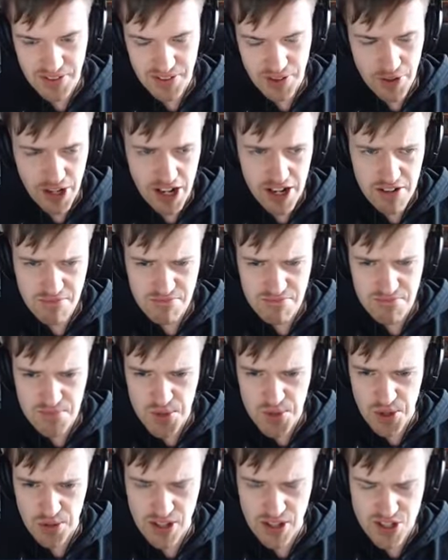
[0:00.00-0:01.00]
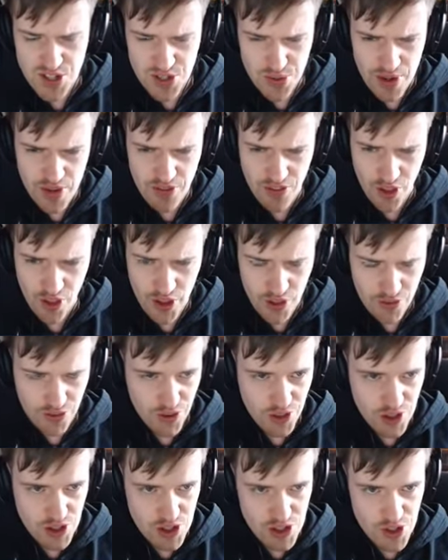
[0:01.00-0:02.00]
Okay, so that's three for
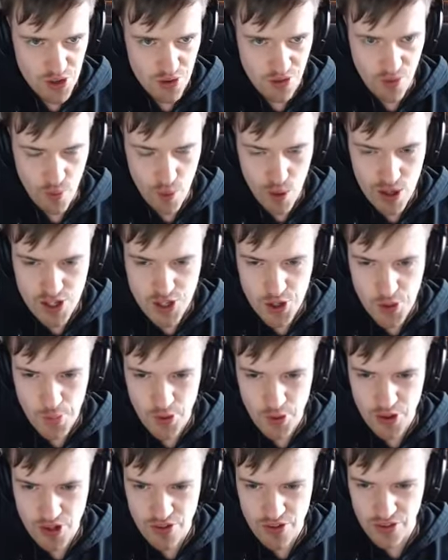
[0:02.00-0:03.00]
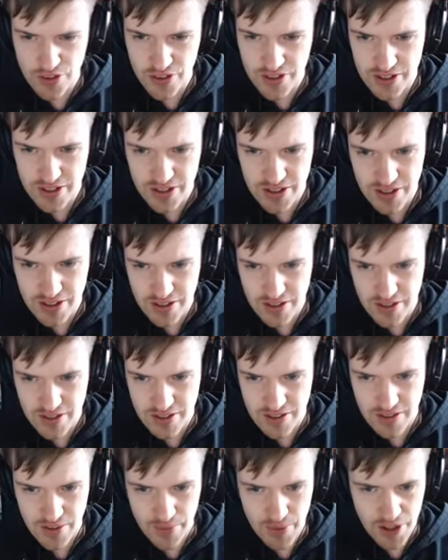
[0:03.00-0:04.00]
left and two for right, I believe.
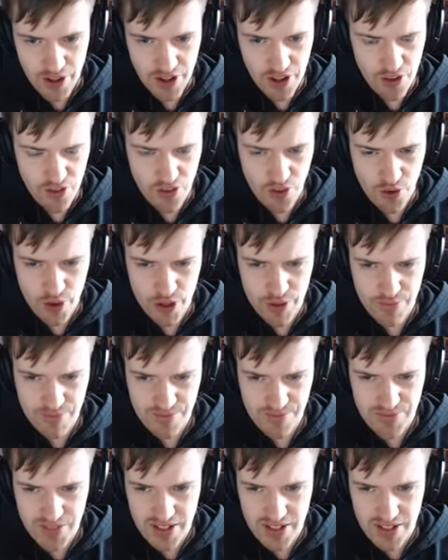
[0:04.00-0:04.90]
We're gonna go for it.